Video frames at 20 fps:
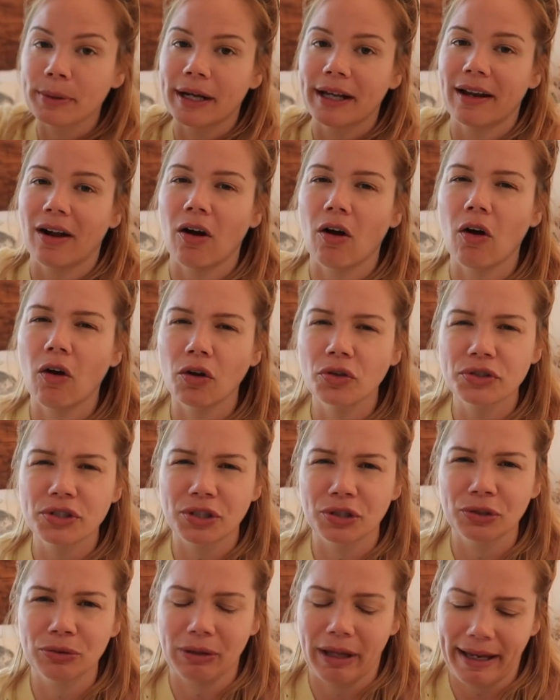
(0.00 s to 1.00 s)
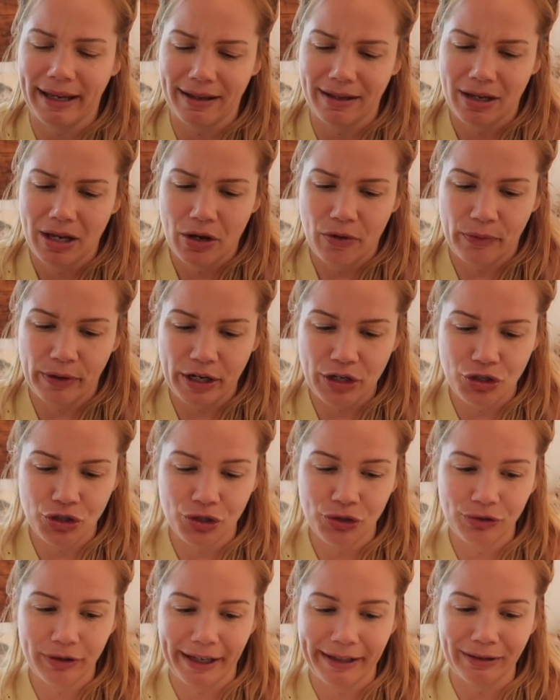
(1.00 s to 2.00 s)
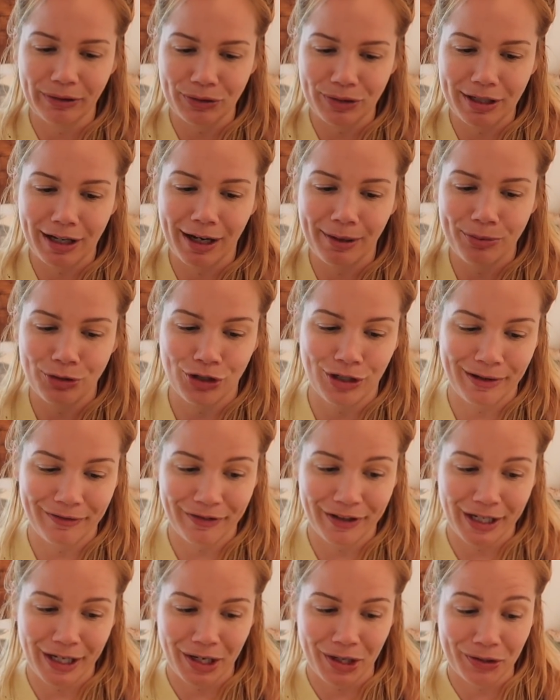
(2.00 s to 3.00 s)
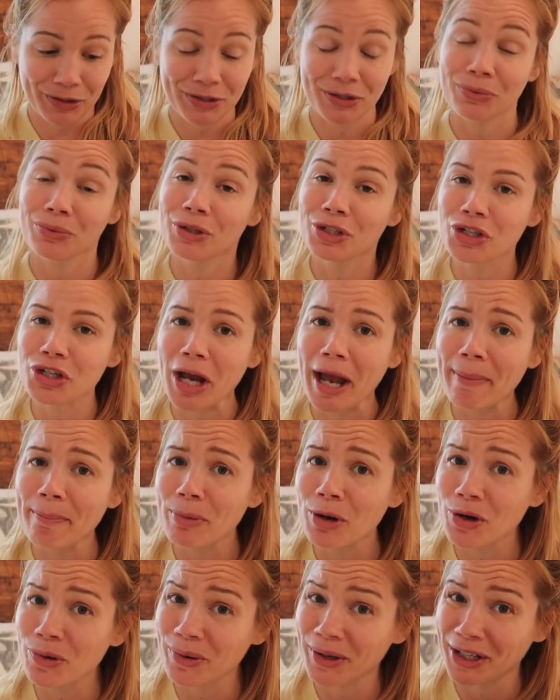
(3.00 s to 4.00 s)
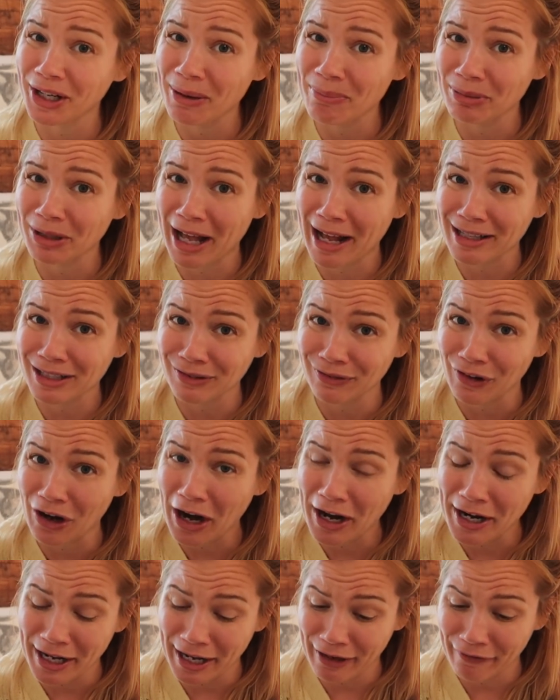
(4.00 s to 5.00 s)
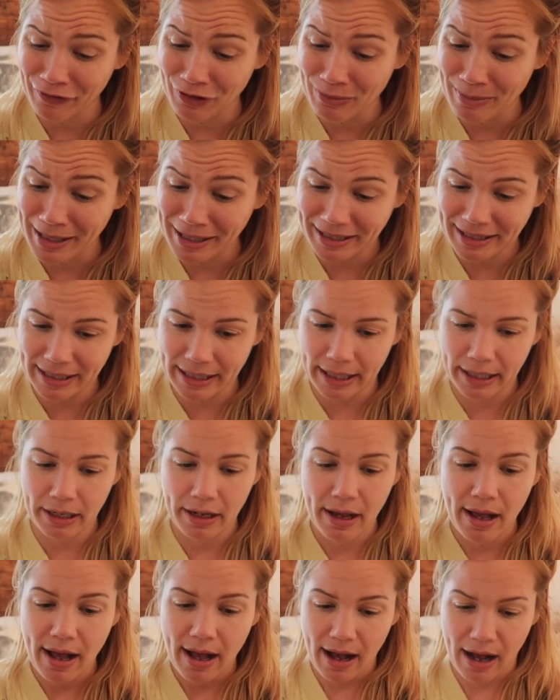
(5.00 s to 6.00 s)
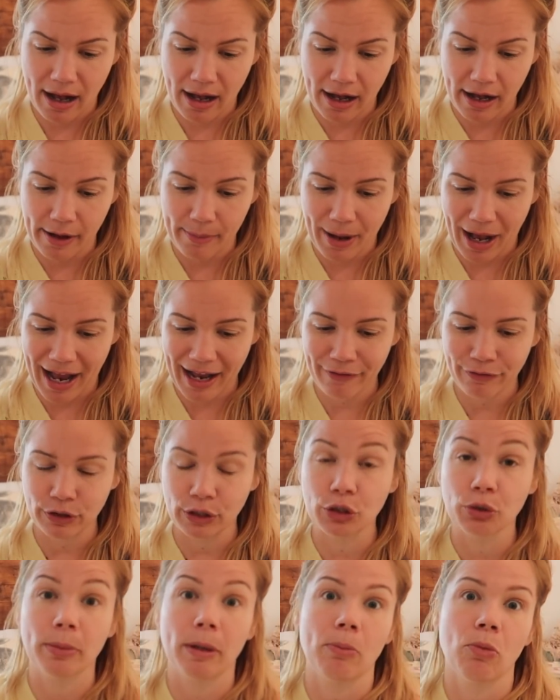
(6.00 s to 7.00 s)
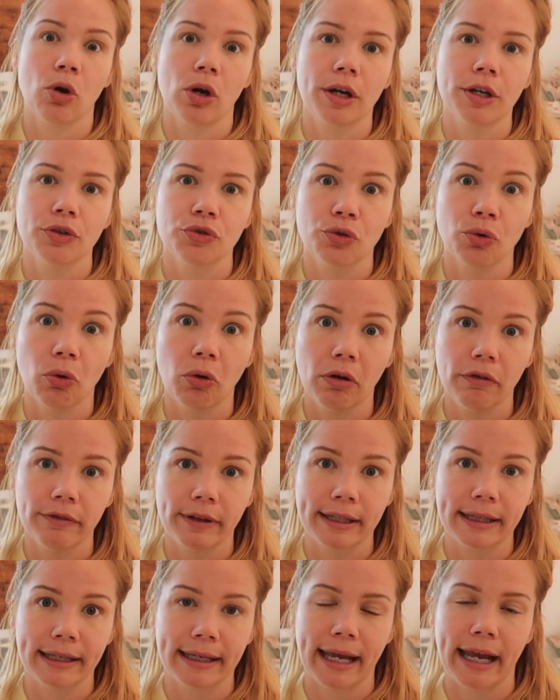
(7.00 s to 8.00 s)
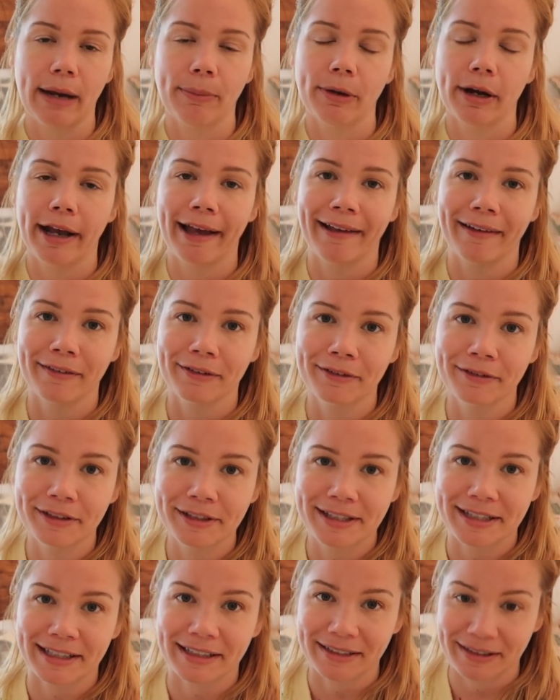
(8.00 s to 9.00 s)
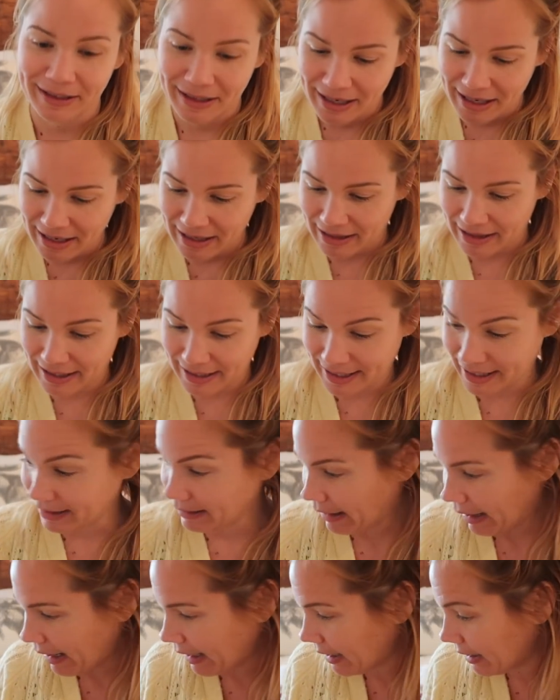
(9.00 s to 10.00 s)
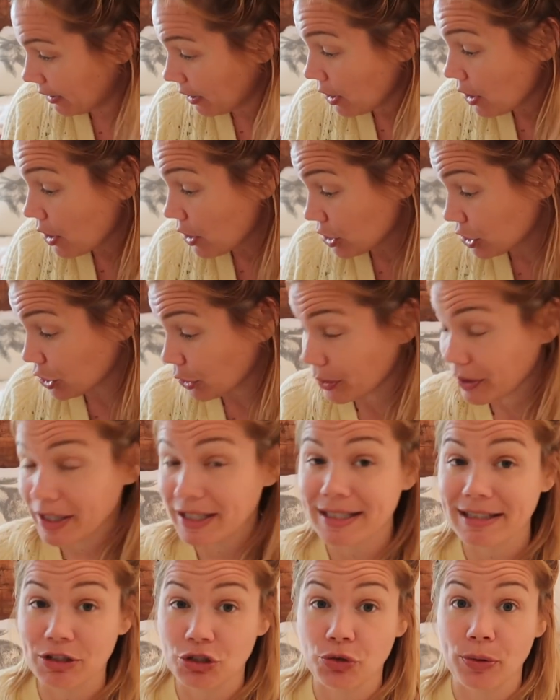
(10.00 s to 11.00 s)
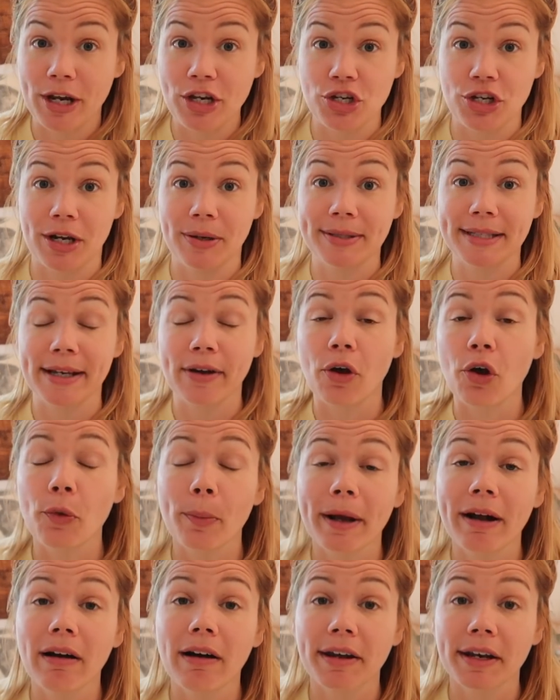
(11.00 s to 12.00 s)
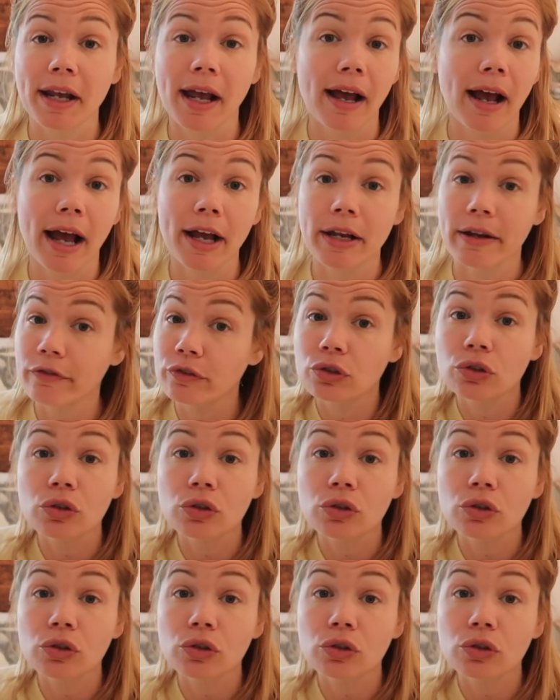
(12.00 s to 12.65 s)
but also like when I shoot like those Cupshe videos, which I put one up last Friday if you missed it, um, I have a little bit more control of like the camera angles and this and that. So in this situation, I was like, oh my God, I, I have